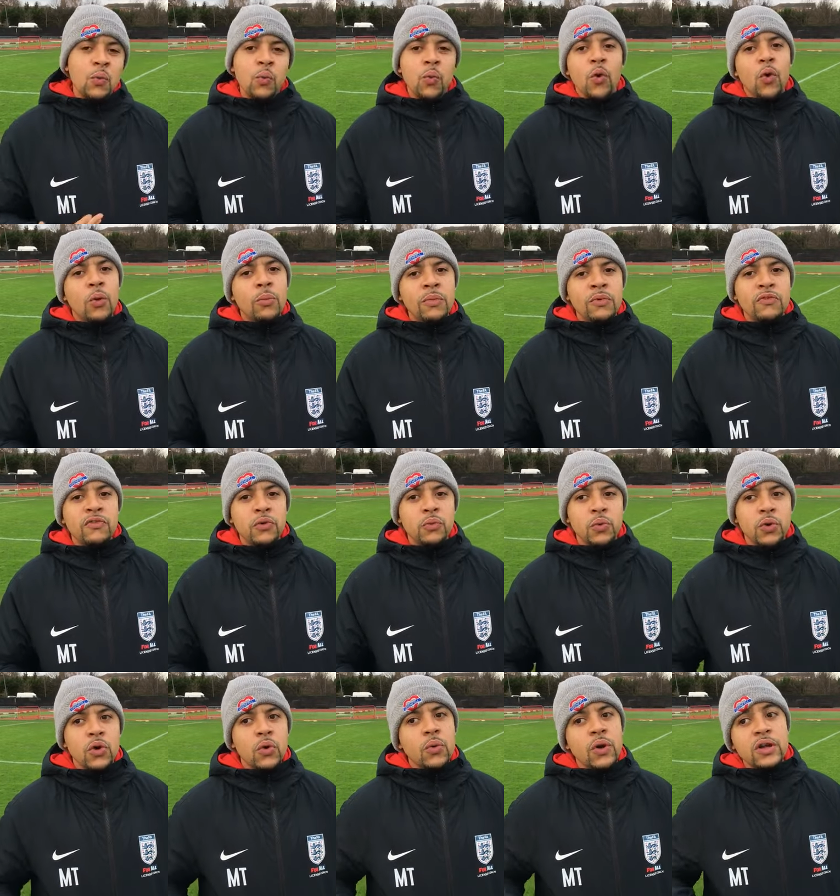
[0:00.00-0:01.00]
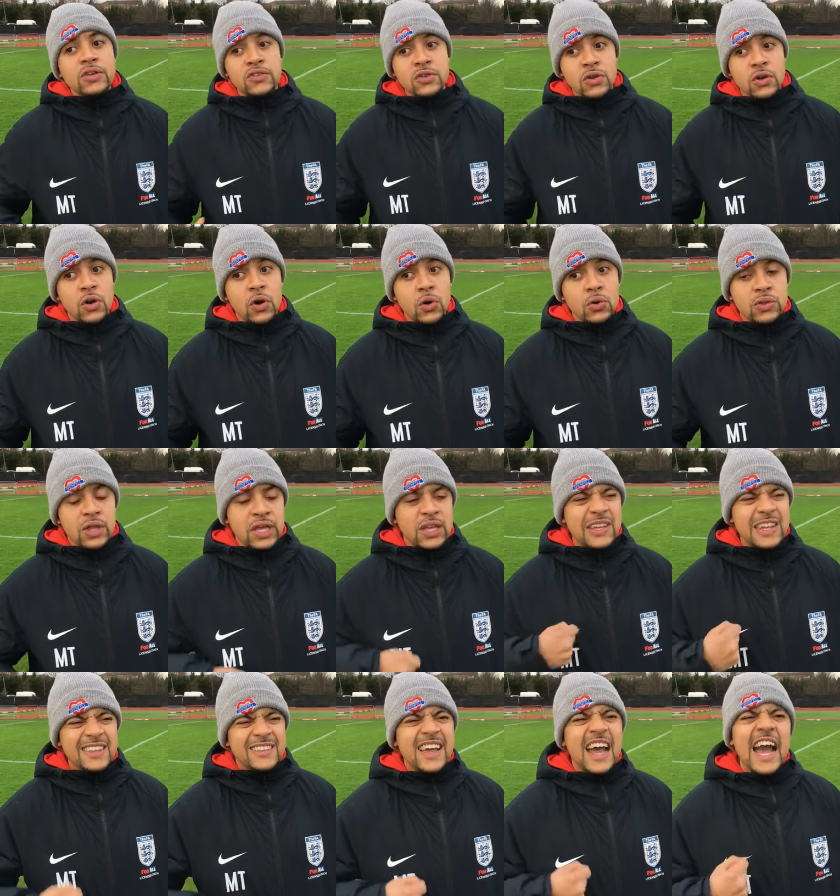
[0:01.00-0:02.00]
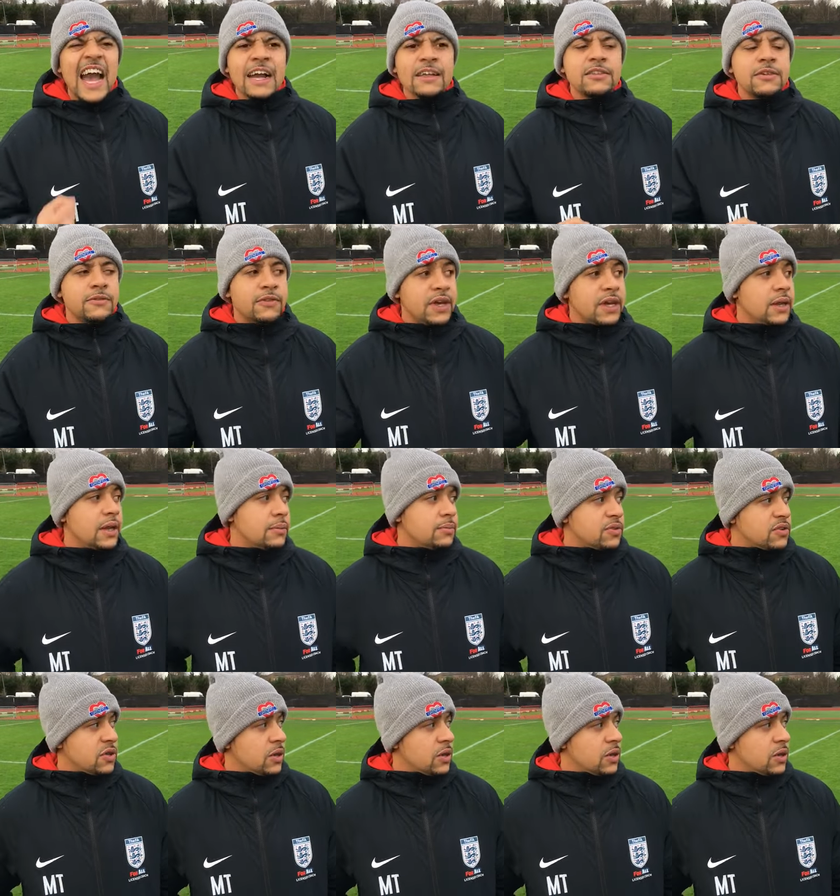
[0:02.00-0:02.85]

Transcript: warm, if you will, whereas on a cold day you need to activate them.